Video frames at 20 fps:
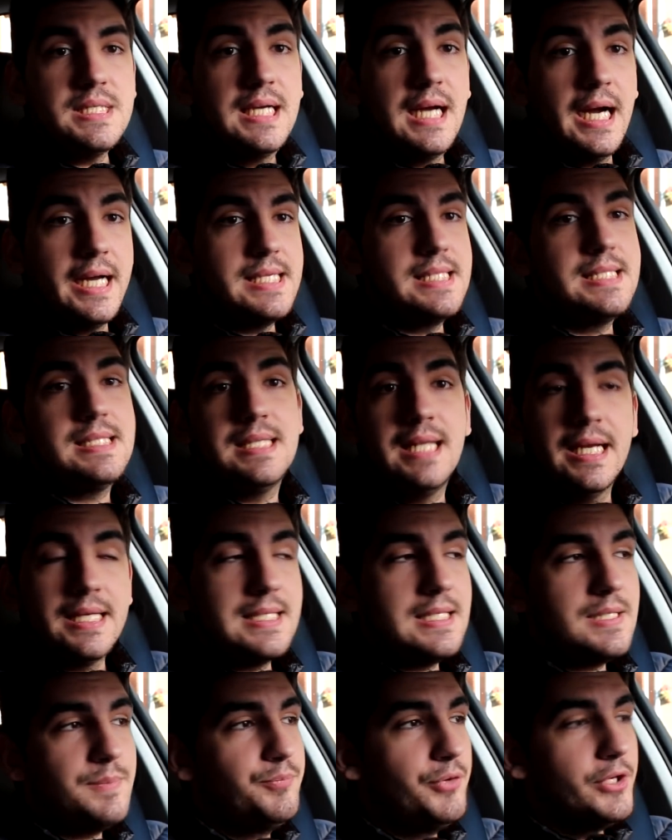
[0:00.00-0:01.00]
guys,
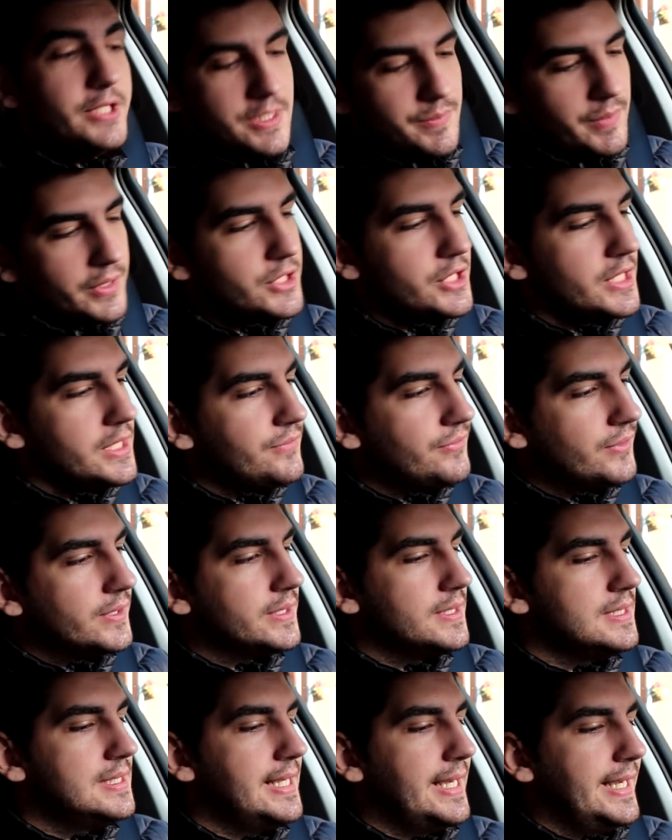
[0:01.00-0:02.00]
that's pretty much it for
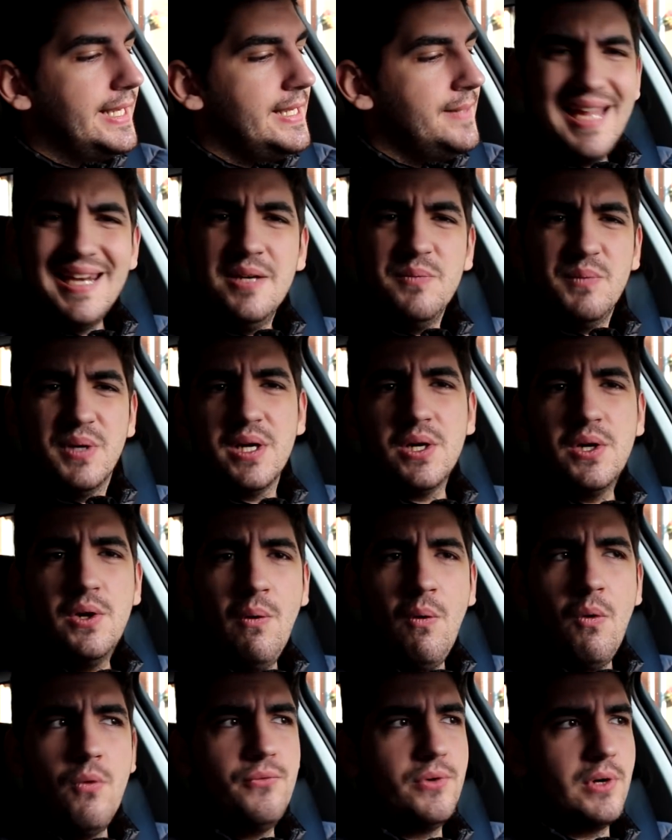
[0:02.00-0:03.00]
today. I didn't want to go
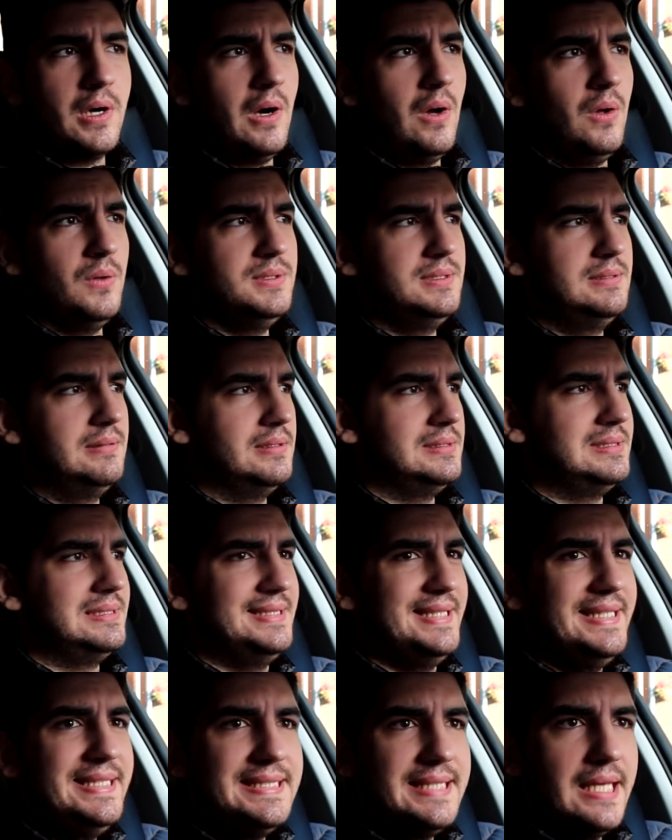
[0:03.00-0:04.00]
over all the
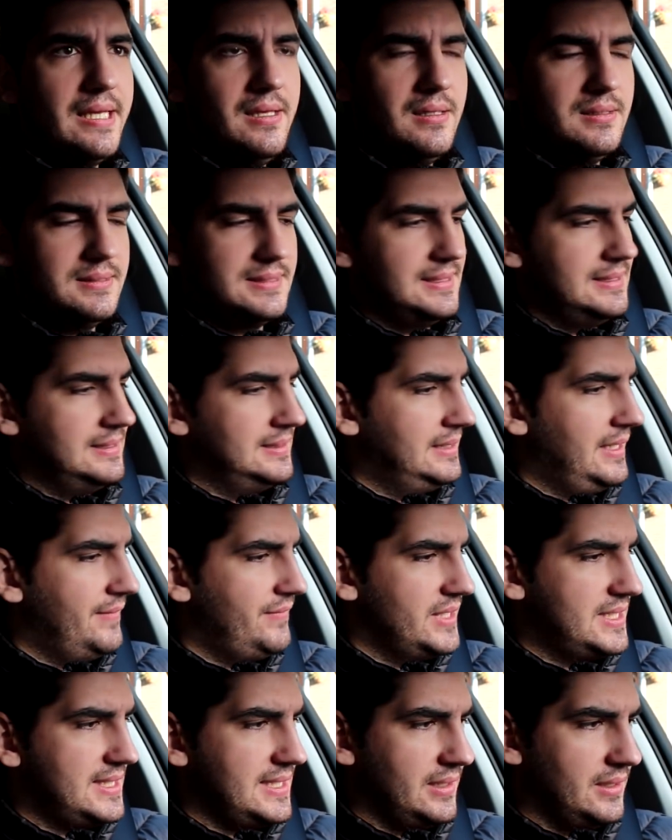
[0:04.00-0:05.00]
details and
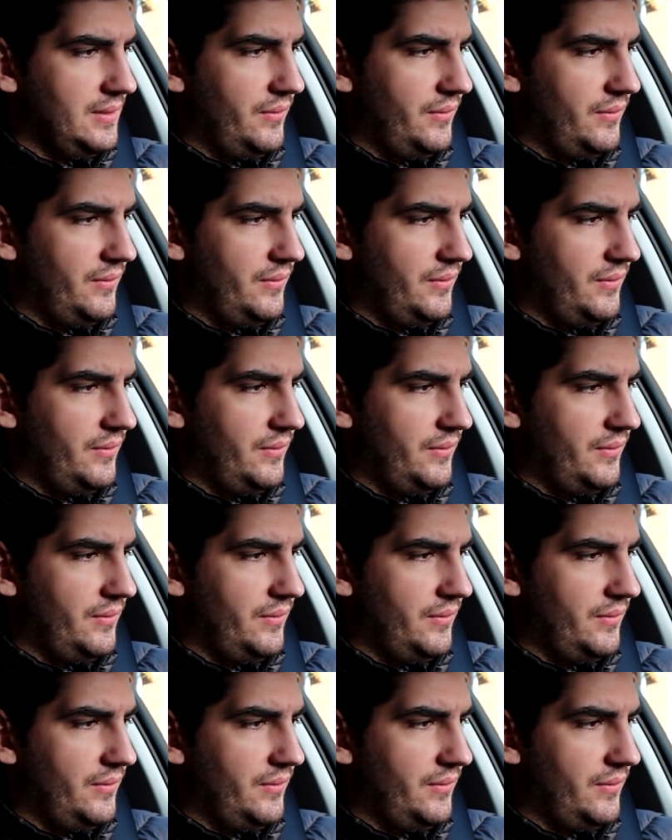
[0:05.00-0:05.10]
every single